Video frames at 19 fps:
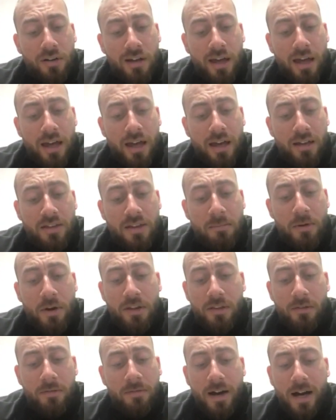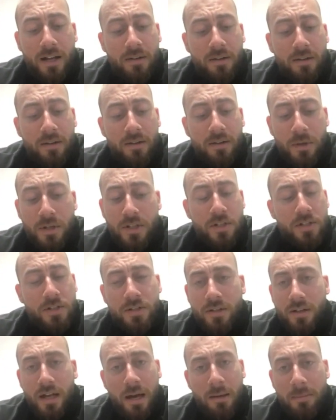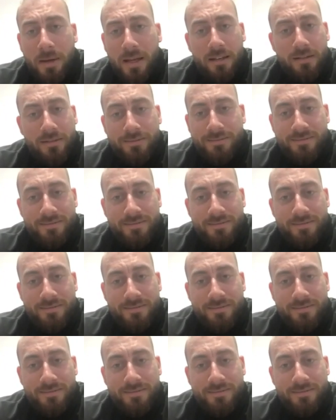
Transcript: to burn the fat, which, I mean,